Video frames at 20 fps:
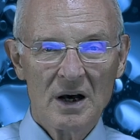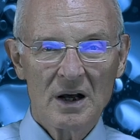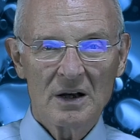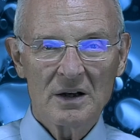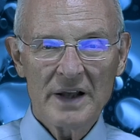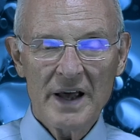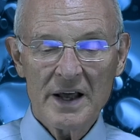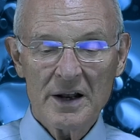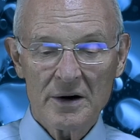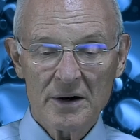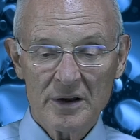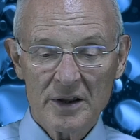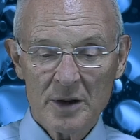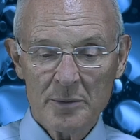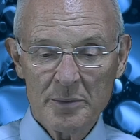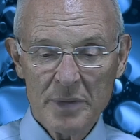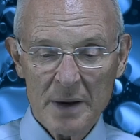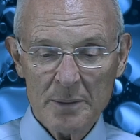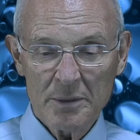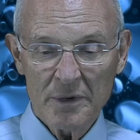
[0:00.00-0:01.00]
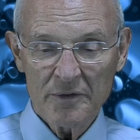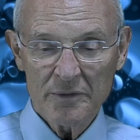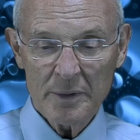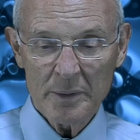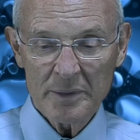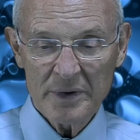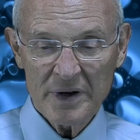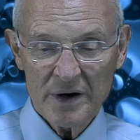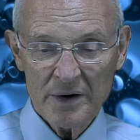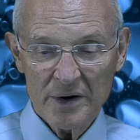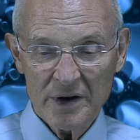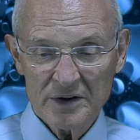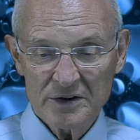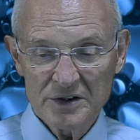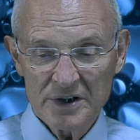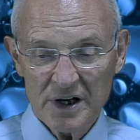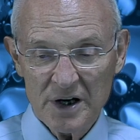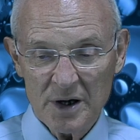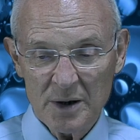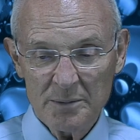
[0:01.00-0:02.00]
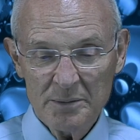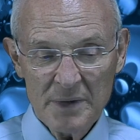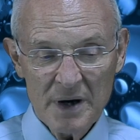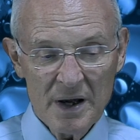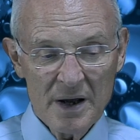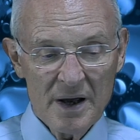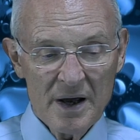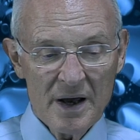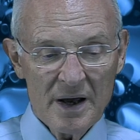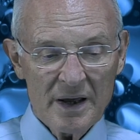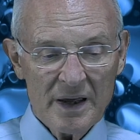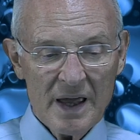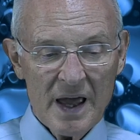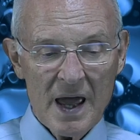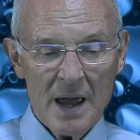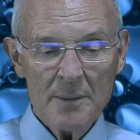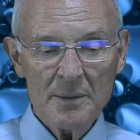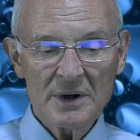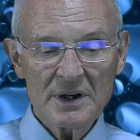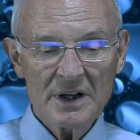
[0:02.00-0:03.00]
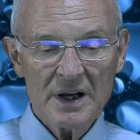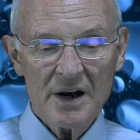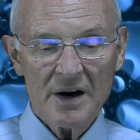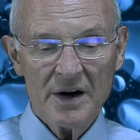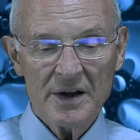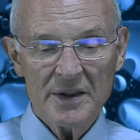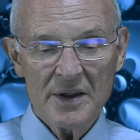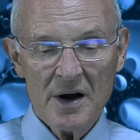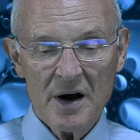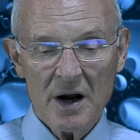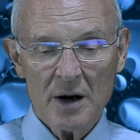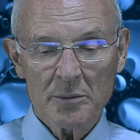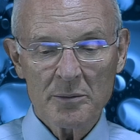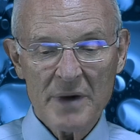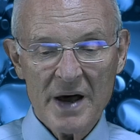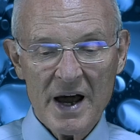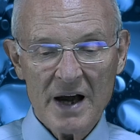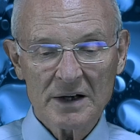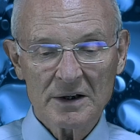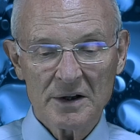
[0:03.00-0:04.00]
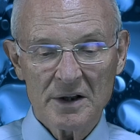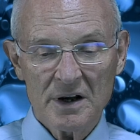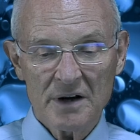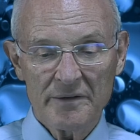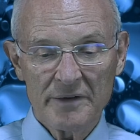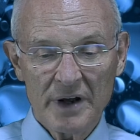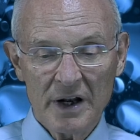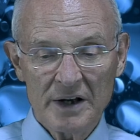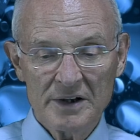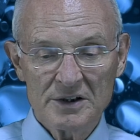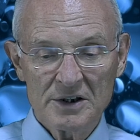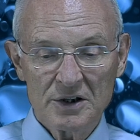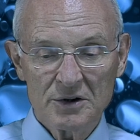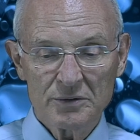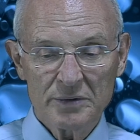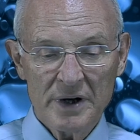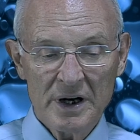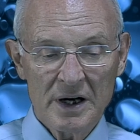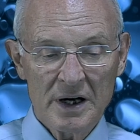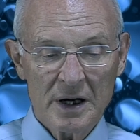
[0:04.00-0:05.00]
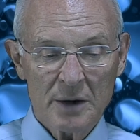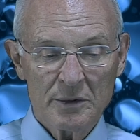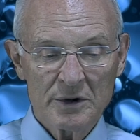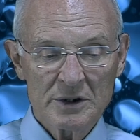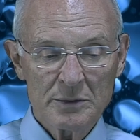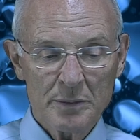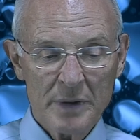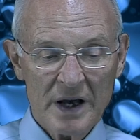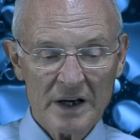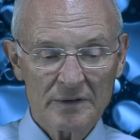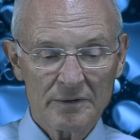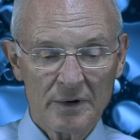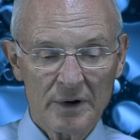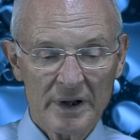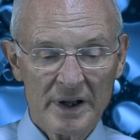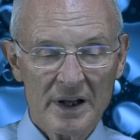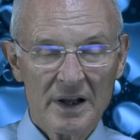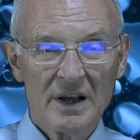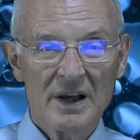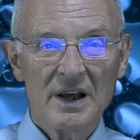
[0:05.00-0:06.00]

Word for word: Later, the people from Kiriath-Jerim came and carried the Ark back to their village and treated it respectfully.